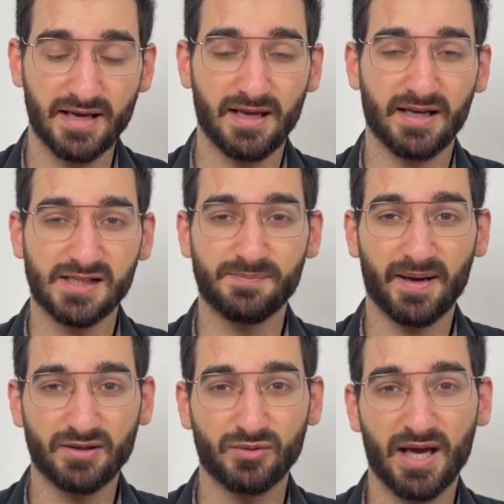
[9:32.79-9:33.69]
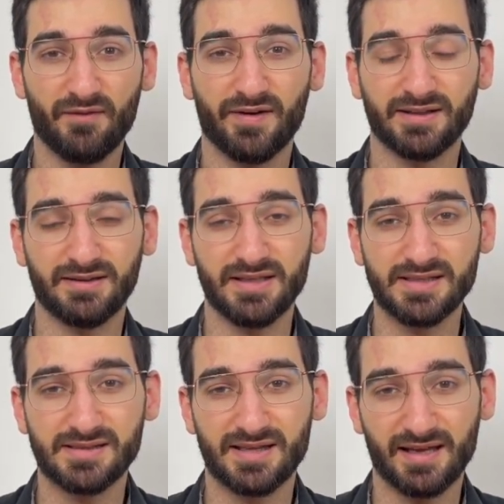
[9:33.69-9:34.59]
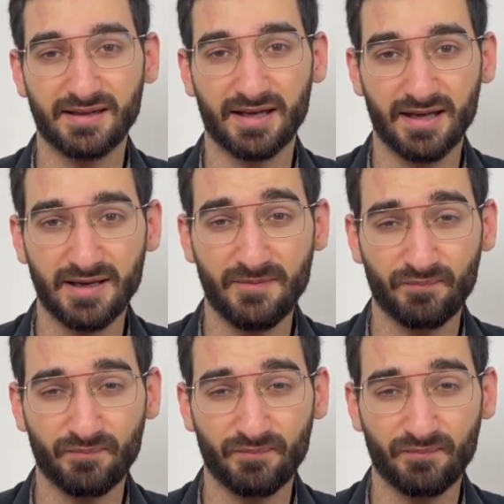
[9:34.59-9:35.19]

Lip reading: expect to have at least 10K